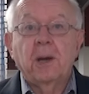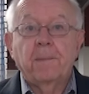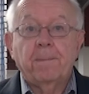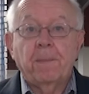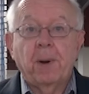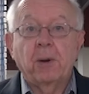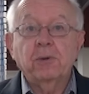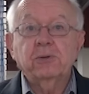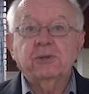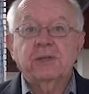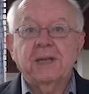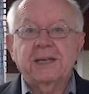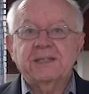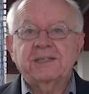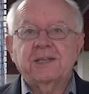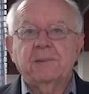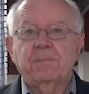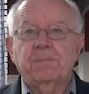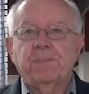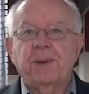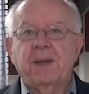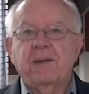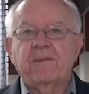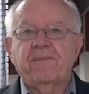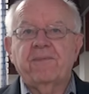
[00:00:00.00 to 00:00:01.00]
Most
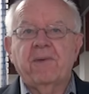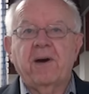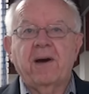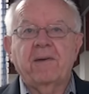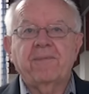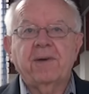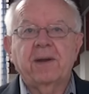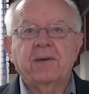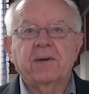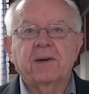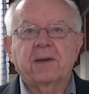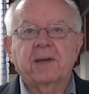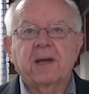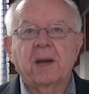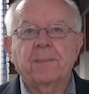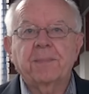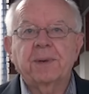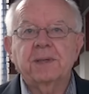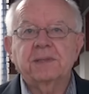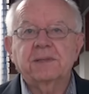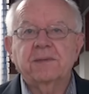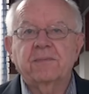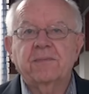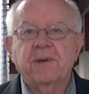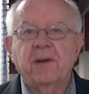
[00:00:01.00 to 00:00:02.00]
S&P 500
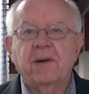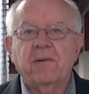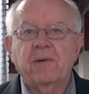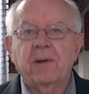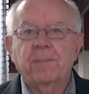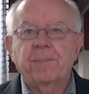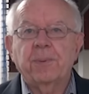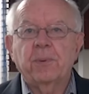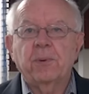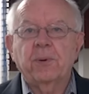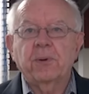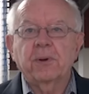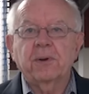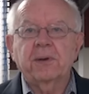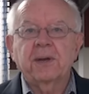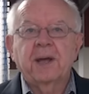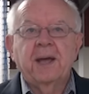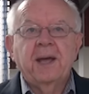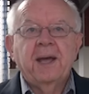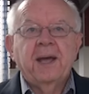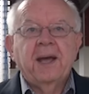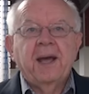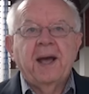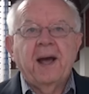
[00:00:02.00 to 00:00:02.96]
companies have now reported,